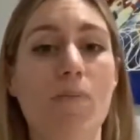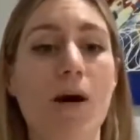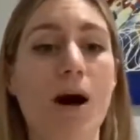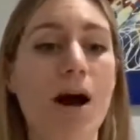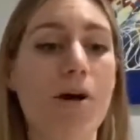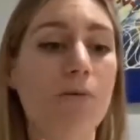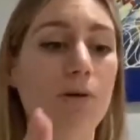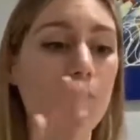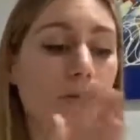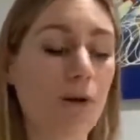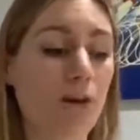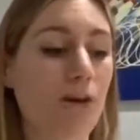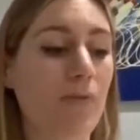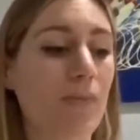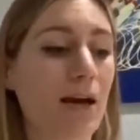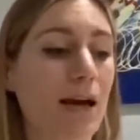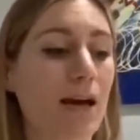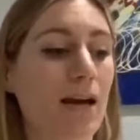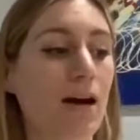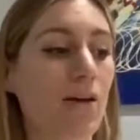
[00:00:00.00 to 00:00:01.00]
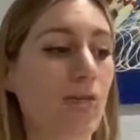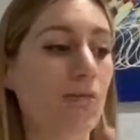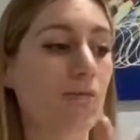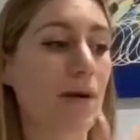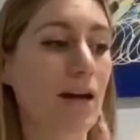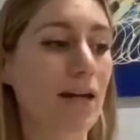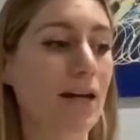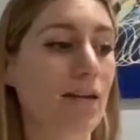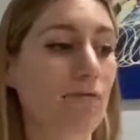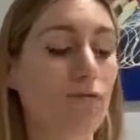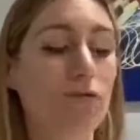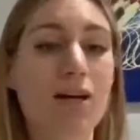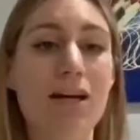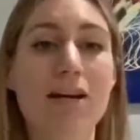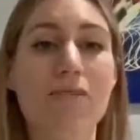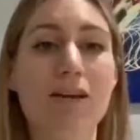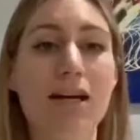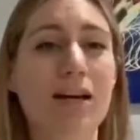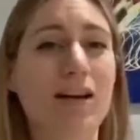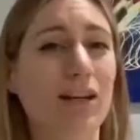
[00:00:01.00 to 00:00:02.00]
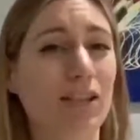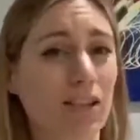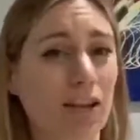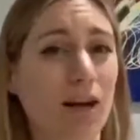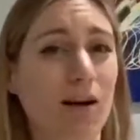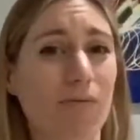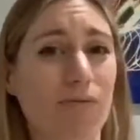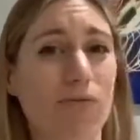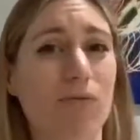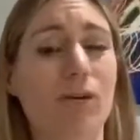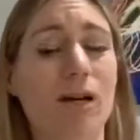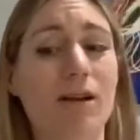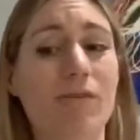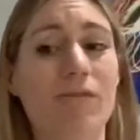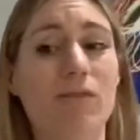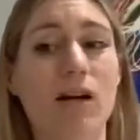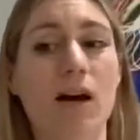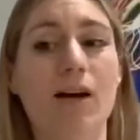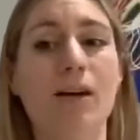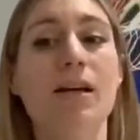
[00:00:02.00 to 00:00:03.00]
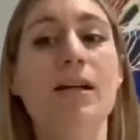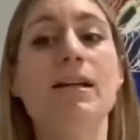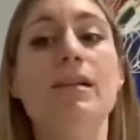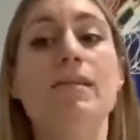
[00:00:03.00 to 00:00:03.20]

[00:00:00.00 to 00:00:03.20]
but I would put them in, I would make it really, really nice and comfortable what you've done.